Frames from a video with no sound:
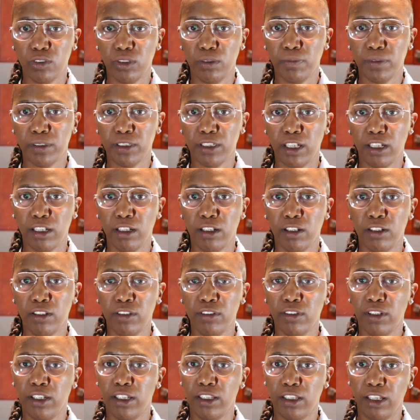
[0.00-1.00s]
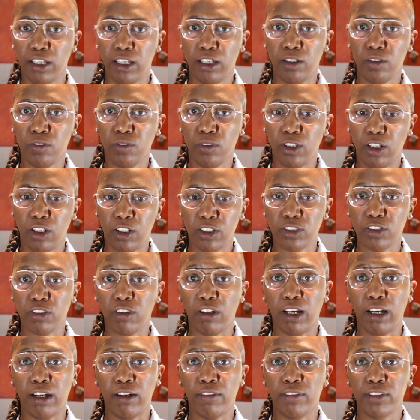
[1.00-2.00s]
sweet potato, and then we also
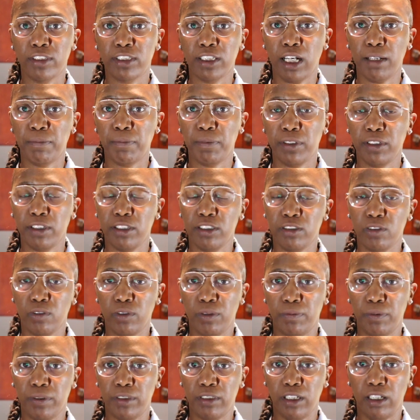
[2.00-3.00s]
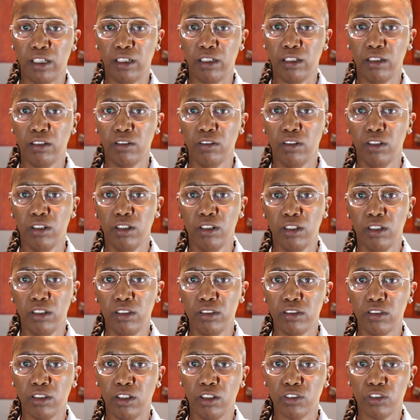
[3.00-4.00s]
have a Japanese sweet potato.
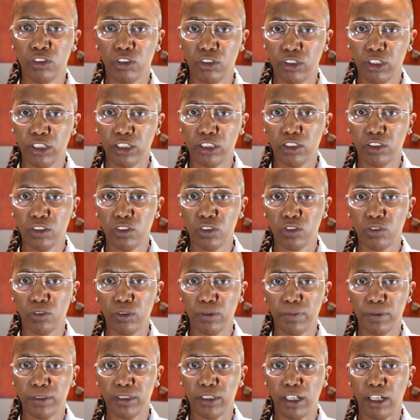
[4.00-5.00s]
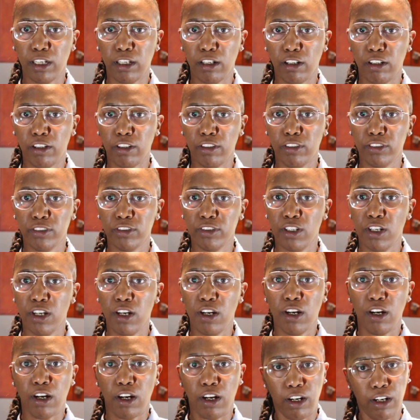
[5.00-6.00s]
So traditional sweet potatoes
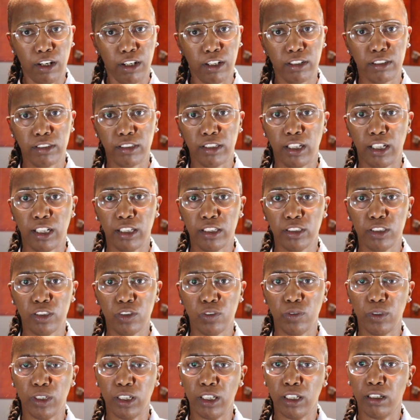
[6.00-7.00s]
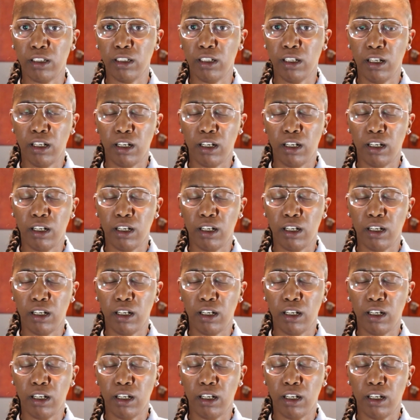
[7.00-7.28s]
are kind of sweet.